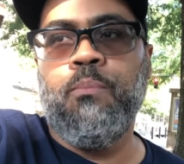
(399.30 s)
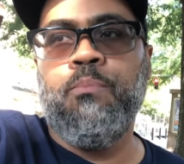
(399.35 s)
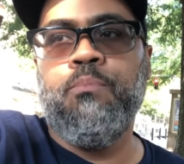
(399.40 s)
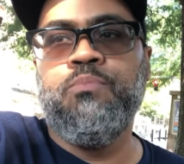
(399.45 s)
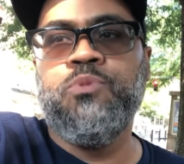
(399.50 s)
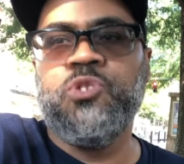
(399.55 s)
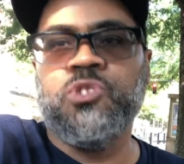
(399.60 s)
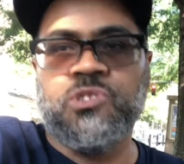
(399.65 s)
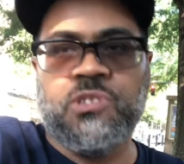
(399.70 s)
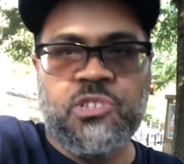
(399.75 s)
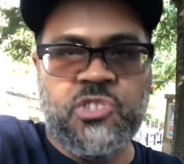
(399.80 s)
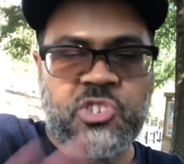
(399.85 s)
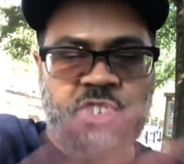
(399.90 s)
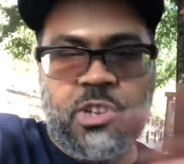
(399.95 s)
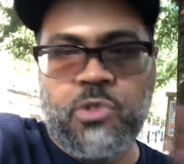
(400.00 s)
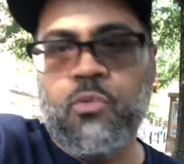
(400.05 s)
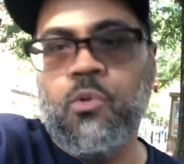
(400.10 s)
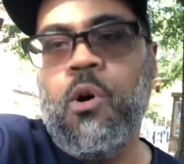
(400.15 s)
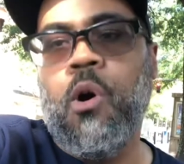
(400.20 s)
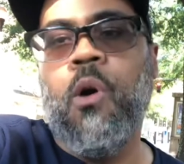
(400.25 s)
just a
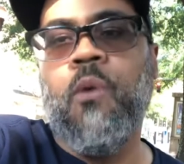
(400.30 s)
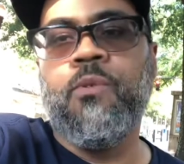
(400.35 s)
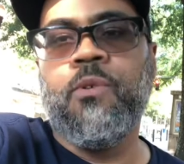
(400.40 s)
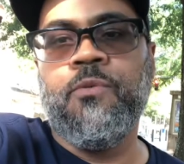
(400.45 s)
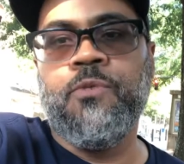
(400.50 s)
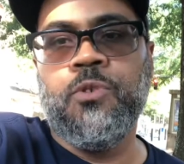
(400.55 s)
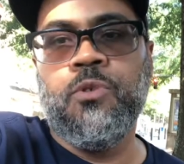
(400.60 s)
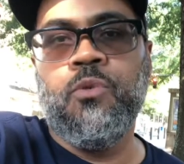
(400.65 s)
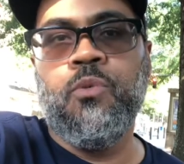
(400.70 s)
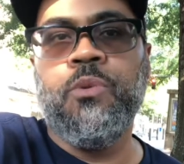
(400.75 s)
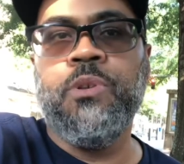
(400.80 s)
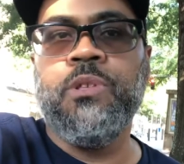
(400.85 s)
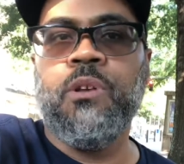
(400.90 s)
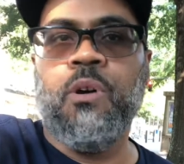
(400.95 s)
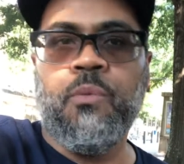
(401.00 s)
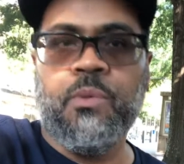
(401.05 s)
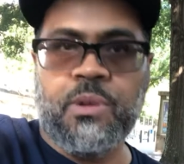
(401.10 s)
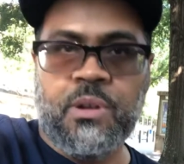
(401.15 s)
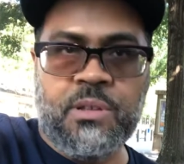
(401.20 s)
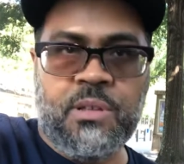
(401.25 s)
general overview, we know
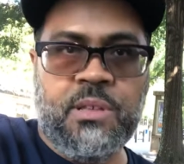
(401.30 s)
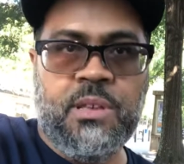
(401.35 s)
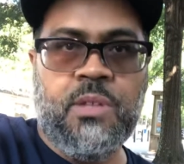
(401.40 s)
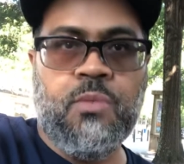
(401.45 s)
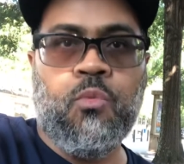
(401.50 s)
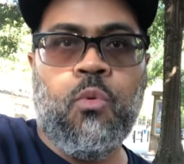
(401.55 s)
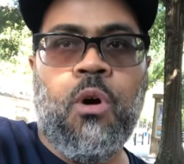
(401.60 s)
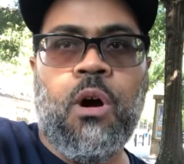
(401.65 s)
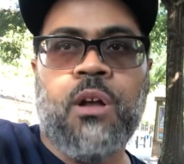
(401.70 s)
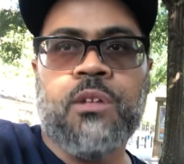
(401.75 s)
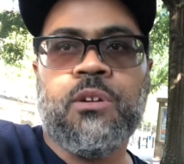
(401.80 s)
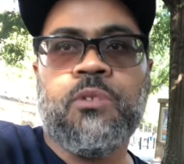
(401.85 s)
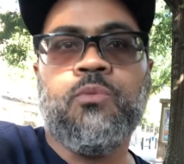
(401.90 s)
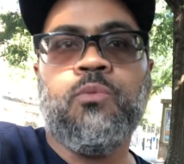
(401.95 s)
we're going to need water,